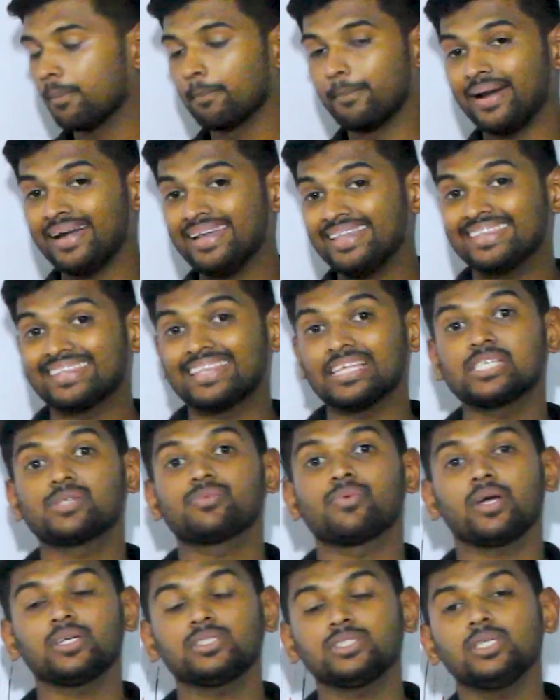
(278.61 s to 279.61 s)
But this
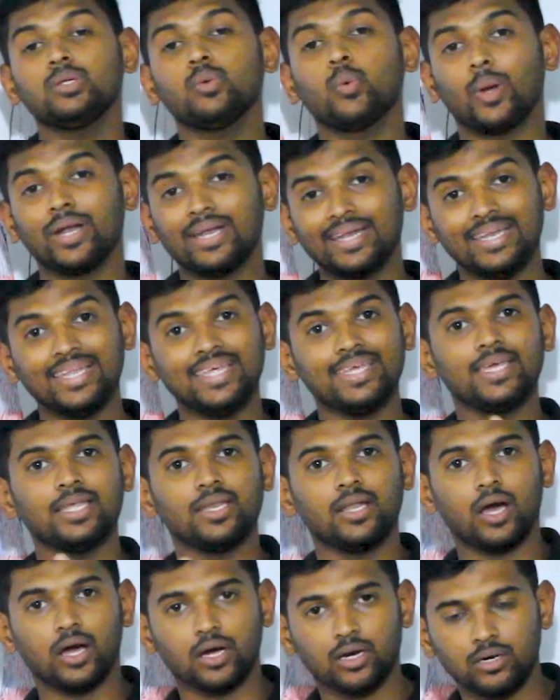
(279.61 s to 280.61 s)
function only
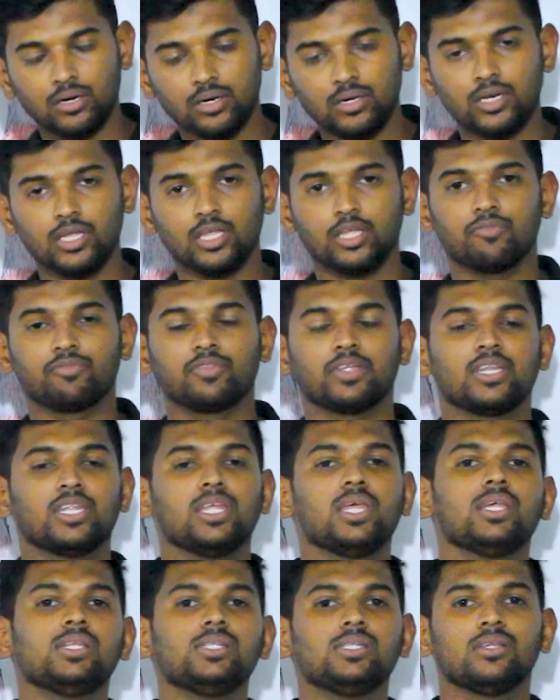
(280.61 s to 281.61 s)
can occur if the
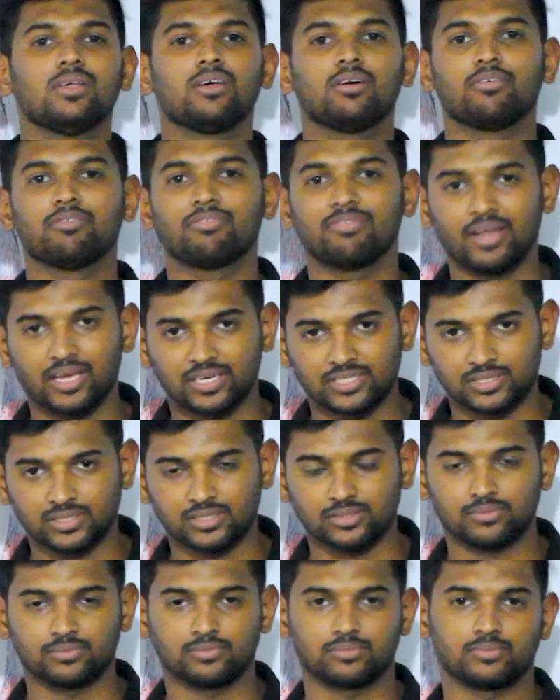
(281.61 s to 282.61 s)
knee is flexed.